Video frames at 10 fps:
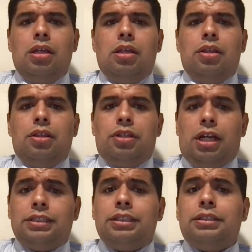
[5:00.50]
The
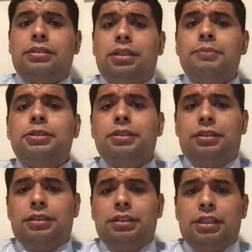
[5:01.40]
toxic
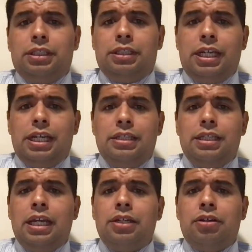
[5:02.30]
substances it contains
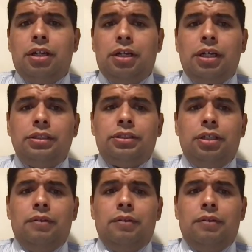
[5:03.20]
enter an uncertain